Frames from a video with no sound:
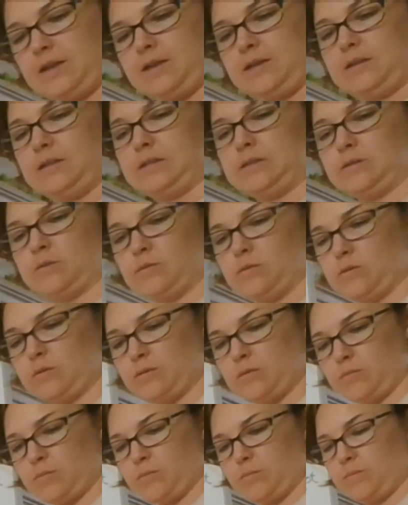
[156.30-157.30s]
is
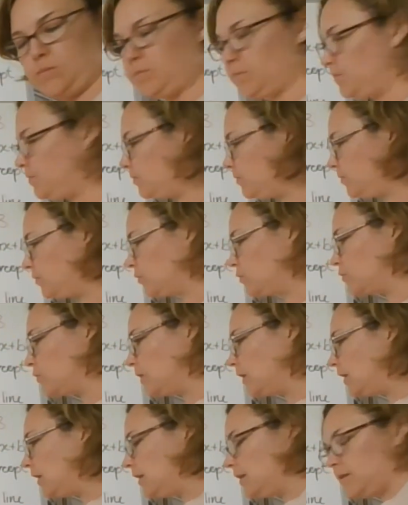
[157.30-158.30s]

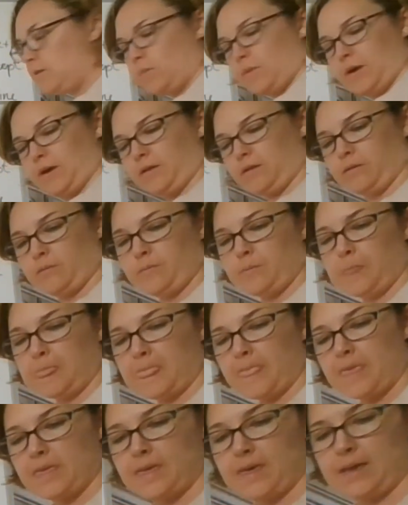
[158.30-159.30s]
ringing a bell.
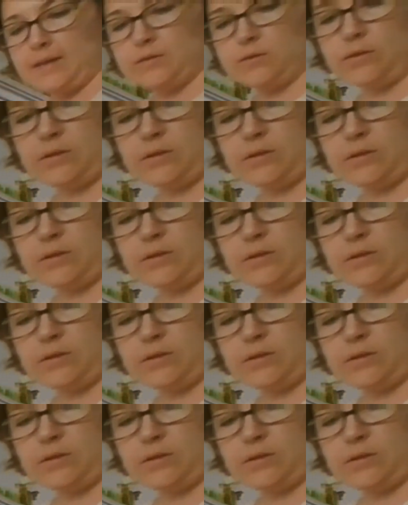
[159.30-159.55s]
Okay, so